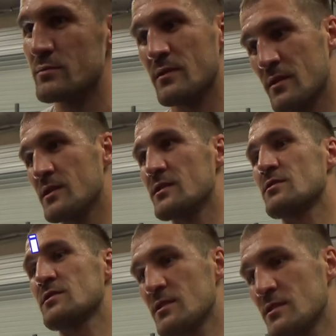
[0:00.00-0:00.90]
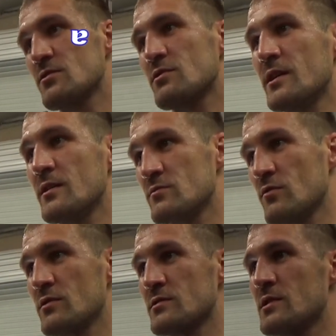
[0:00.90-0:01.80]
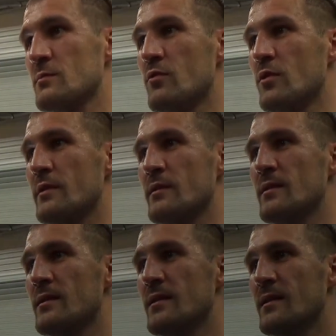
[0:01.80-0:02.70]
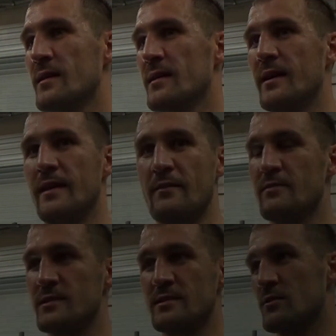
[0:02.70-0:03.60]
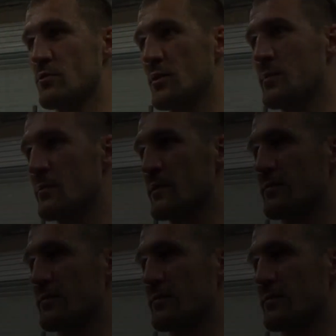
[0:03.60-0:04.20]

me, he said, "It's okay, keep working." And after this, I don't remember the